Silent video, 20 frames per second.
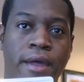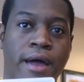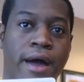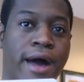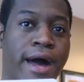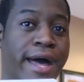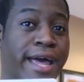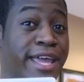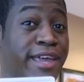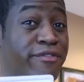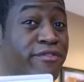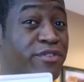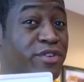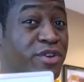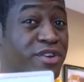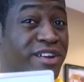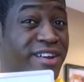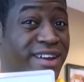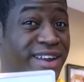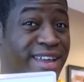If
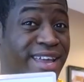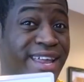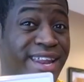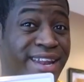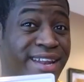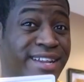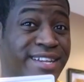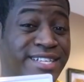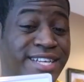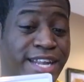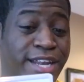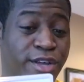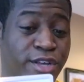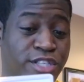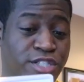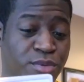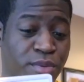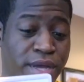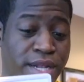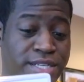you're gonna get a Nintendo
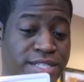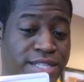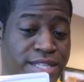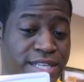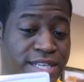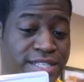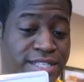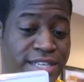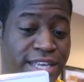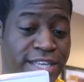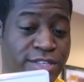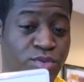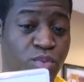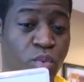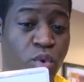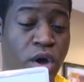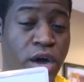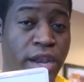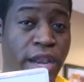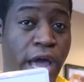Switch, this is
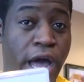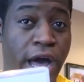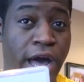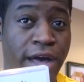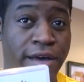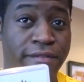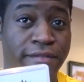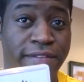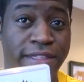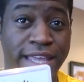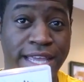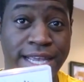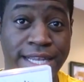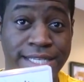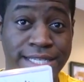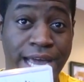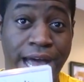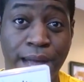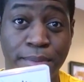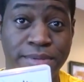one of the
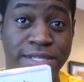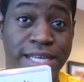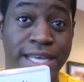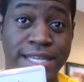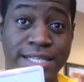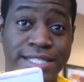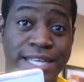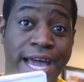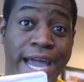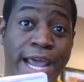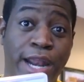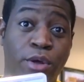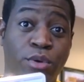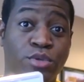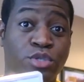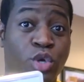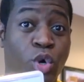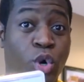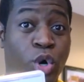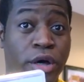top 10
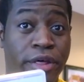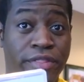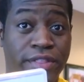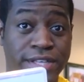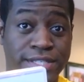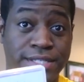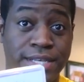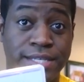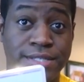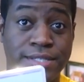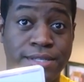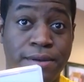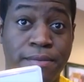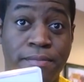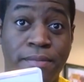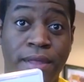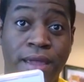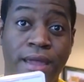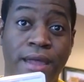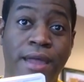titles on the
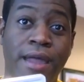system.